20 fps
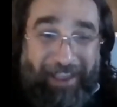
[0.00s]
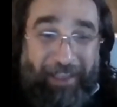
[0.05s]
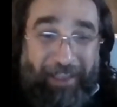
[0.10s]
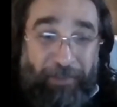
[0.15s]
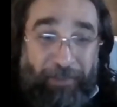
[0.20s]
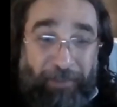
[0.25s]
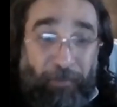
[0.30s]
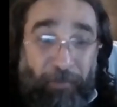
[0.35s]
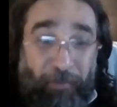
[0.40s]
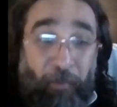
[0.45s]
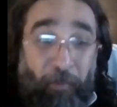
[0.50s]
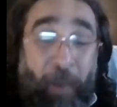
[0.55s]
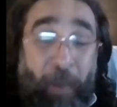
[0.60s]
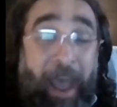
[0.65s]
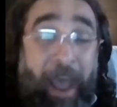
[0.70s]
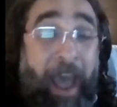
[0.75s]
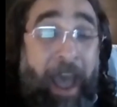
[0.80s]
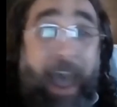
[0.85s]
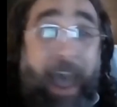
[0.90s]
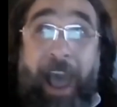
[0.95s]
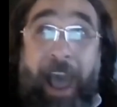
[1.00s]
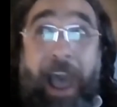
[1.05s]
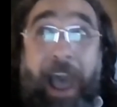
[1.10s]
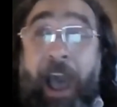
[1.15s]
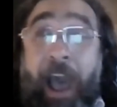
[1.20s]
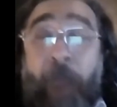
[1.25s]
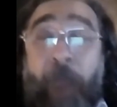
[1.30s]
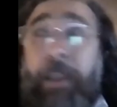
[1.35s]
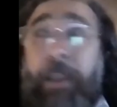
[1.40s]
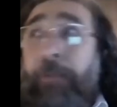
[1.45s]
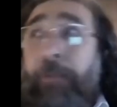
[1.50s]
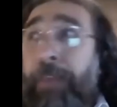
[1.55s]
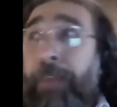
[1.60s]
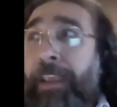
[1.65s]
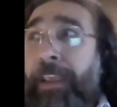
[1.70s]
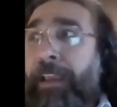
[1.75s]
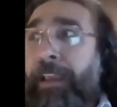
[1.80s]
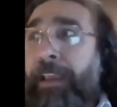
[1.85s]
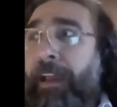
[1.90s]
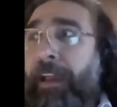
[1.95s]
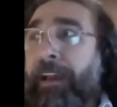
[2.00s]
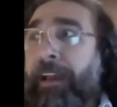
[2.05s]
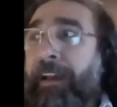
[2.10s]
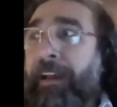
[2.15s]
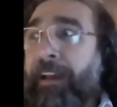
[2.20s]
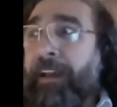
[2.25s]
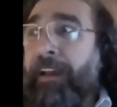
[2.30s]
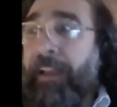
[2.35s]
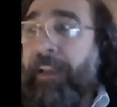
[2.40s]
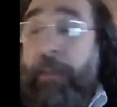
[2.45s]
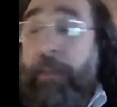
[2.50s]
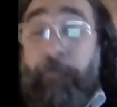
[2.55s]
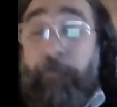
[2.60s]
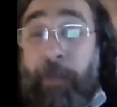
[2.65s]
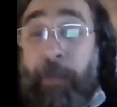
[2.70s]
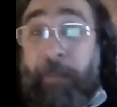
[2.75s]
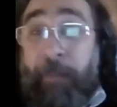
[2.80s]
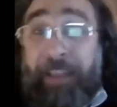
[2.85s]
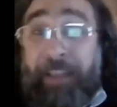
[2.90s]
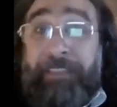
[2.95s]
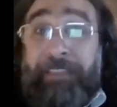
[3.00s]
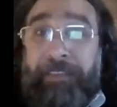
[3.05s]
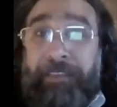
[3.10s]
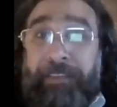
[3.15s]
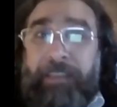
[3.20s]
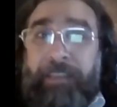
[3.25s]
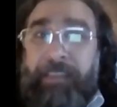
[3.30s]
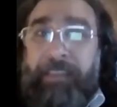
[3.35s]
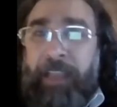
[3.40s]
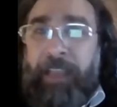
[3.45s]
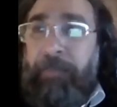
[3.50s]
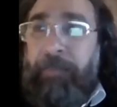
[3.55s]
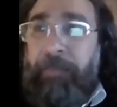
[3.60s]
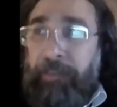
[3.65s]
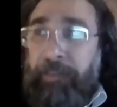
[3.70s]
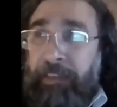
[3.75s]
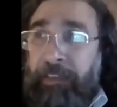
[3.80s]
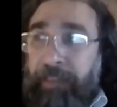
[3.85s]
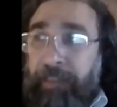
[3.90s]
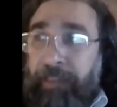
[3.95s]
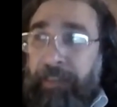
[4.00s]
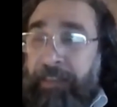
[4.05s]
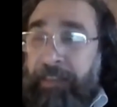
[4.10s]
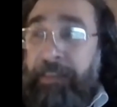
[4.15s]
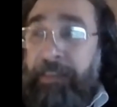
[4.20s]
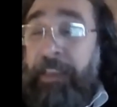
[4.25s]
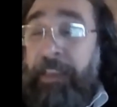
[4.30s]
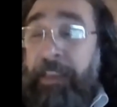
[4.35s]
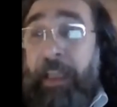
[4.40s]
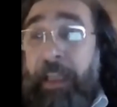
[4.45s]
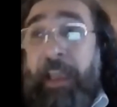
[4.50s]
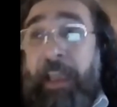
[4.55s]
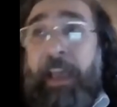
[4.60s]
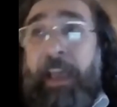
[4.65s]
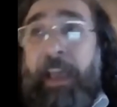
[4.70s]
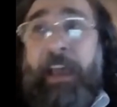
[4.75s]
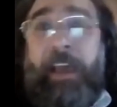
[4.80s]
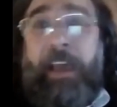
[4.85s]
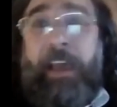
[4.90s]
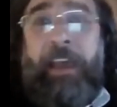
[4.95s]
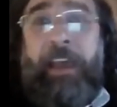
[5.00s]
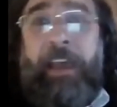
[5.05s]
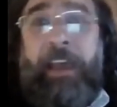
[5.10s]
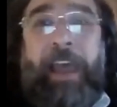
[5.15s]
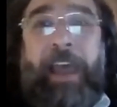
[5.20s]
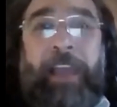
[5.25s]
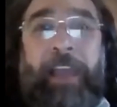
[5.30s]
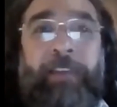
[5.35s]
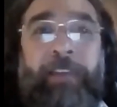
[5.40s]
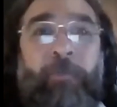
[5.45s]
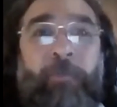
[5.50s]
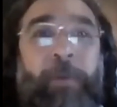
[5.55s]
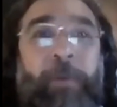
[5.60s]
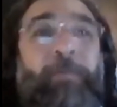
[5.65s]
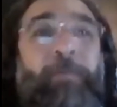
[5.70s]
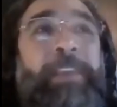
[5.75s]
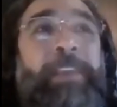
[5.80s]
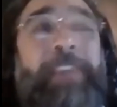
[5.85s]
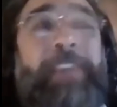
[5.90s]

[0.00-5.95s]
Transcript: So how can we implement cyber deterrence? And when we